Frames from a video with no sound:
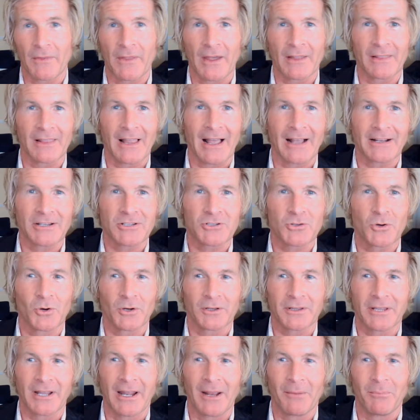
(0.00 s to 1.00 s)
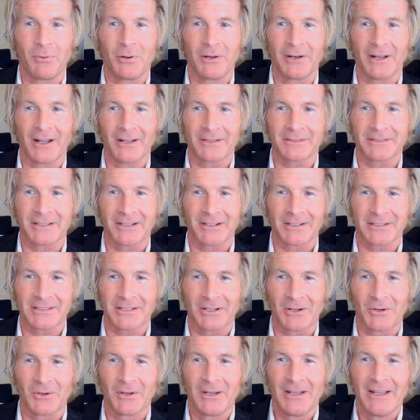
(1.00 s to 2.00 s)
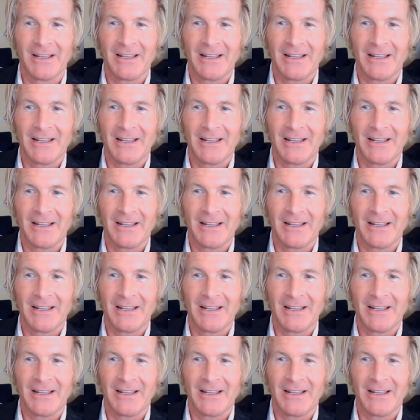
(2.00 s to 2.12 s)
that last short that I put out there. So,